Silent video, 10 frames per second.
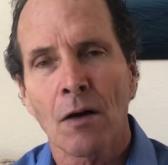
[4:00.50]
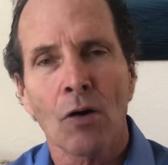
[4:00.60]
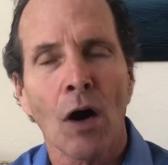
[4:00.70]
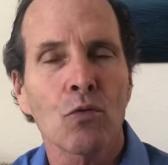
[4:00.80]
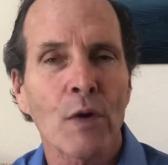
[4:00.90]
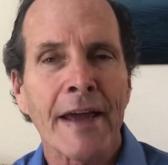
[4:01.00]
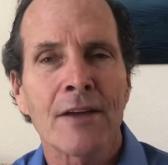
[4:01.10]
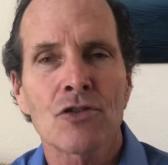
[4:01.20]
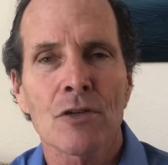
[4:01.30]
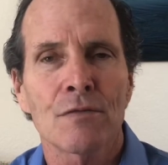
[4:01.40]
a
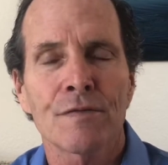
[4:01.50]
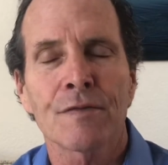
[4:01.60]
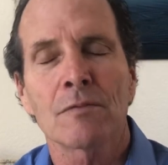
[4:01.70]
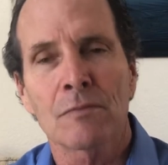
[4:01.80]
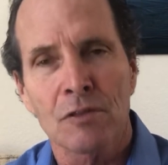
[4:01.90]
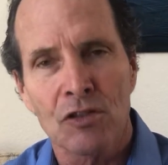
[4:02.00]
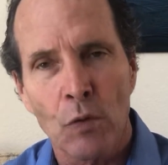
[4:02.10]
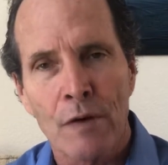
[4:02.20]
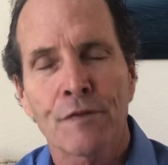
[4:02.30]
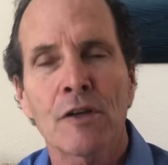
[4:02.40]
range of
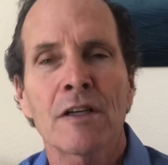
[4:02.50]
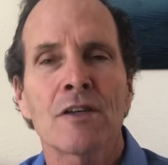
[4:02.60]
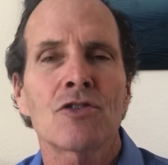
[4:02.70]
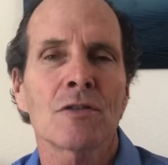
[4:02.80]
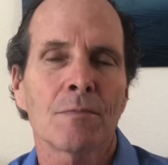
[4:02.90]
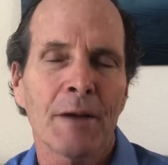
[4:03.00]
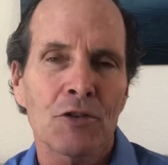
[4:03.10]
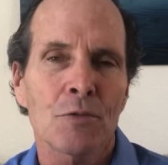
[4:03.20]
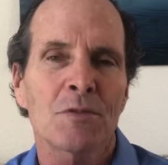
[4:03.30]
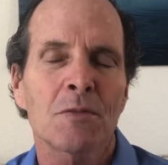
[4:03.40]
square footage and
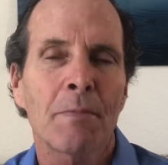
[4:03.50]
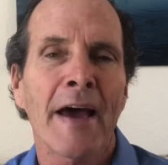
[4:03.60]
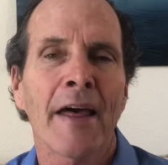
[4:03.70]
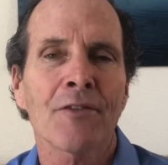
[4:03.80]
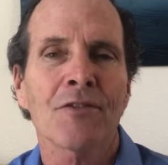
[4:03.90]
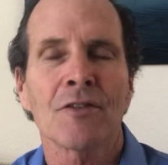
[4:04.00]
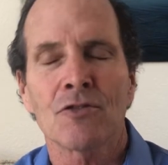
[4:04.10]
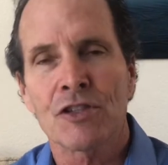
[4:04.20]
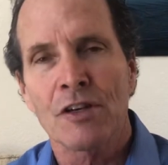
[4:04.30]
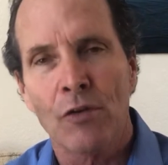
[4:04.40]
bedrooms and baths and
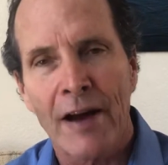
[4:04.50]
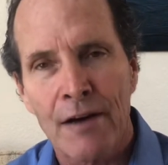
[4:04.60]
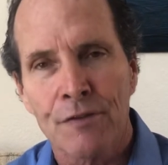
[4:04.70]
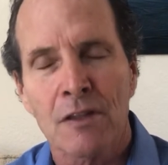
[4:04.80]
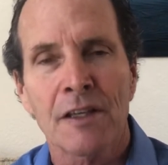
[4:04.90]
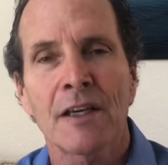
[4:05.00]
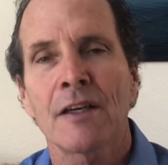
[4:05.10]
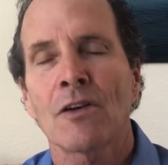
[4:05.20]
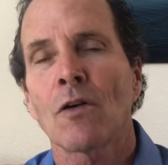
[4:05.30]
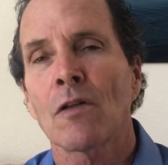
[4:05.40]
geographically
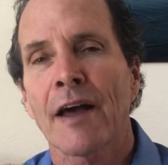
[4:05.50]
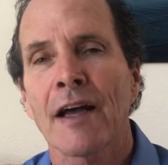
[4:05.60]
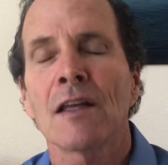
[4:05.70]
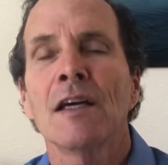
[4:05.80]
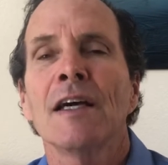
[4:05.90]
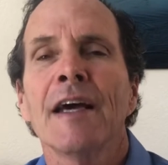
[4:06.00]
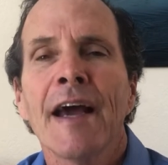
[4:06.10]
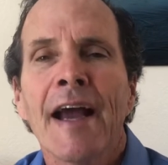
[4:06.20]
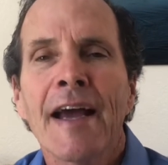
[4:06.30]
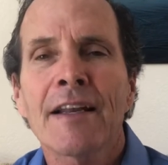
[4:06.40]
and all that.
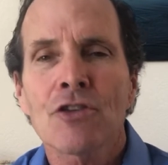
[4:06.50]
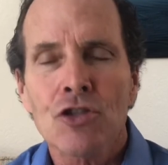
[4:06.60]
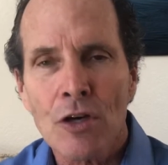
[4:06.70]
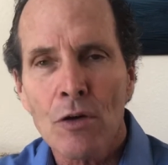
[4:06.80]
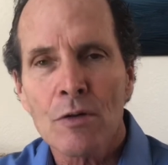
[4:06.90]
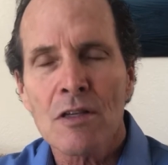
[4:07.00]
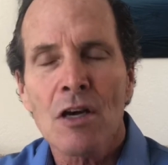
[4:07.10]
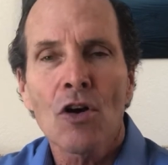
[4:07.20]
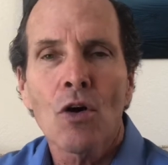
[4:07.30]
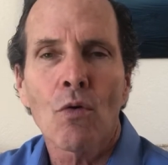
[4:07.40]
And it shows
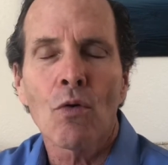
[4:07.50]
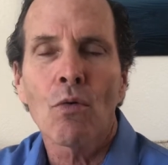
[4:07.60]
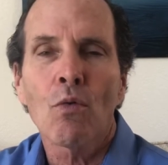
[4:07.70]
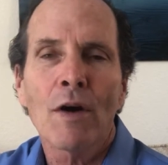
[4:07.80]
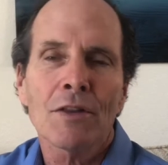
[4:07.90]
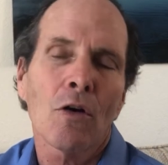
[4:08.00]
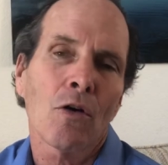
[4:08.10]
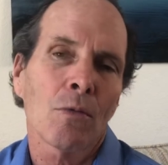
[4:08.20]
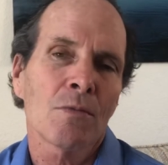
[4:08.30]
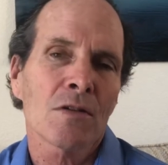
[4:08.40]
what the
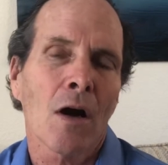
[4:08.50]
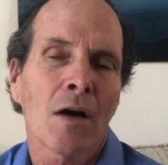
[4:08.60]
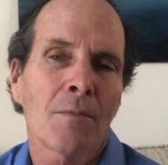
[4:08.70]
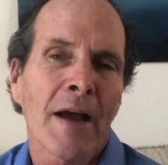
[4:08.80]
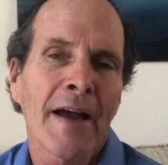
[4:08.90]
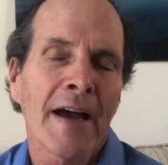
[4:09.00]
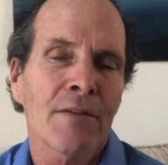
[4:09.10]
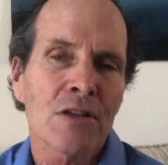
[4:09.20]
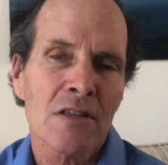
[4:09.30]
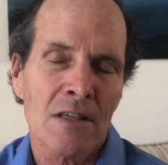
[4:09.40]
homes have
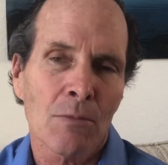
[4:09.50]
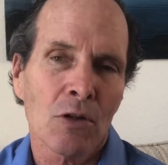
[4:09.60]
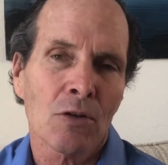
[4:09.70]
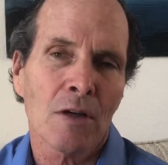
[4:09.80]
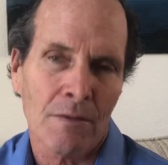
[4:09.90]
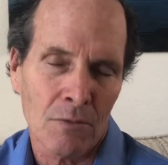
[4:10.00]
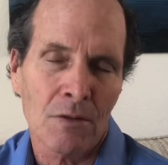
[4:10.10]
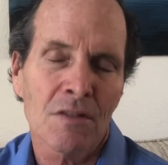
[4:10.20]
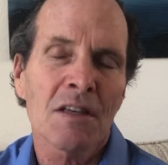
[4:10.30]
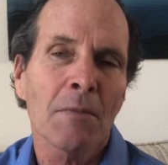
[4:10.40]
in
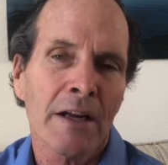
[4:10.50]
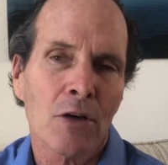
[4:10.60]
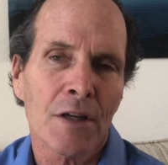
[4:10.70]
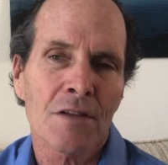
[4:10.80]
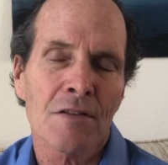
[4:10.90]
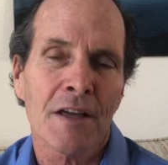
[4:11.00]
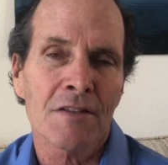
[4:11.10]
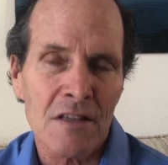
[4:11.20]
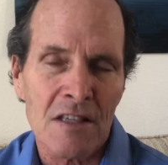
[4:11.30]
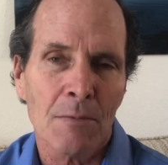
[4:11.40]
similarities and
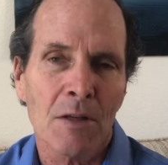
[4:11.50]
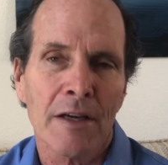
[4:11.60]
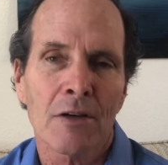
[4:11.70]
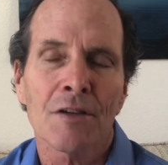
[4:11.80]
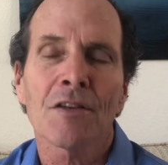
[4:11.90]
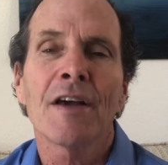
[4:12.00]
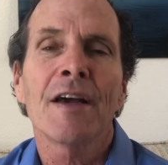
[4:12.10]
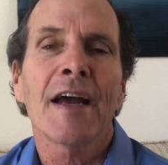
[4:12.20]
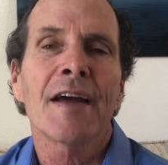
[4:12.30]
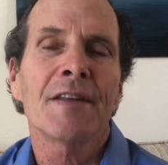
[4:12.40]
dissimilarities,
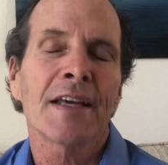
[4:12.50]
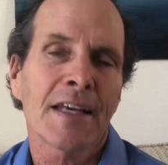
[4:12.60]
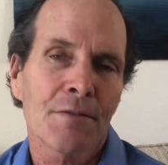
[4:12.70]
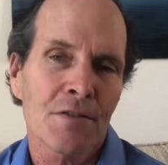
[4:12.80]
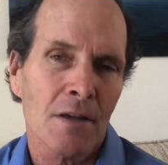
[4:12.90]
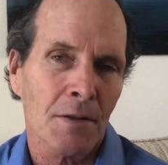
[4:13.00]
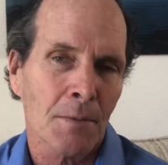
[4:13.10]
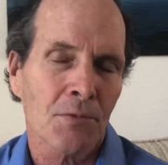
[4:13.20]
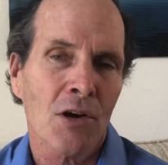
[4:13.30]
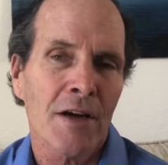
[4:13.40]
and then it gives the
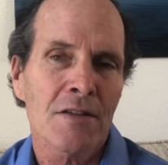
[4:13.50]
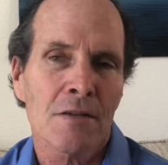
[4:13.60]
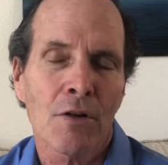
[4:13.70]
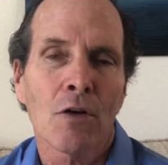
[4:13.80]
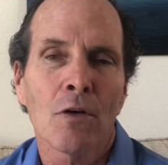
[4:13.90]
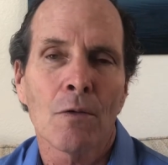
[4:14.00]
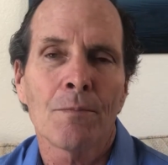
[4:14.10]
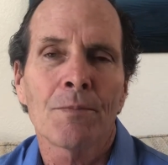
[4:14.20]
price of the home.